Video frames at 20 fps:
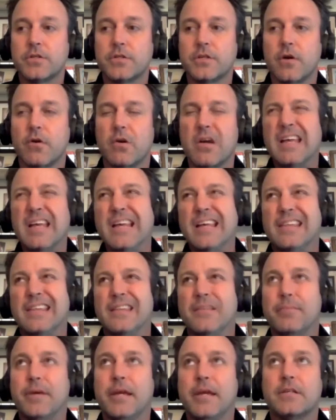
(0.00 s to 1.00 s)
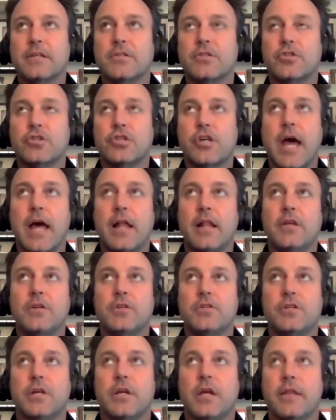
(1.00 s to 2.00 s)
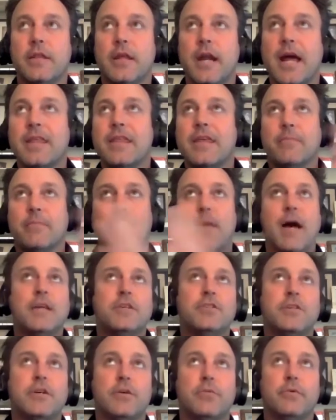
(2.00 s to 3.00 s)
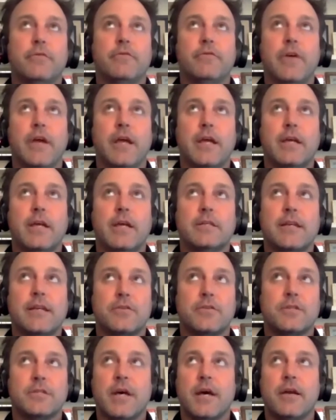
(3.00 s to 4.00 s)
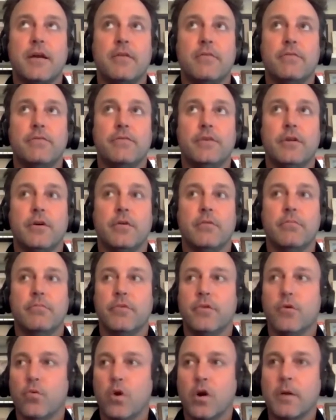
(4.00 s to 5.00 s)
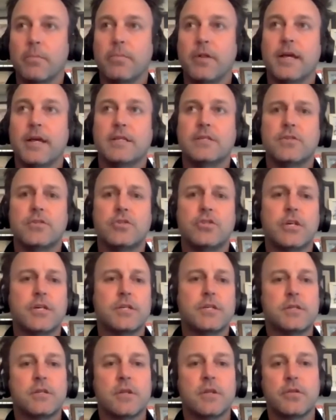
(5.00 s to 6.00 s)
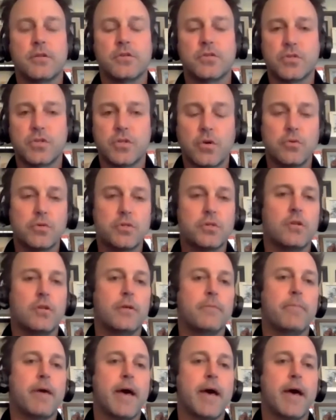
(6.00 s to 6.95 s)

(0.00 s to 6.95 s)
And so the biggest challenge that I think my children face outside of, the workplace is just the social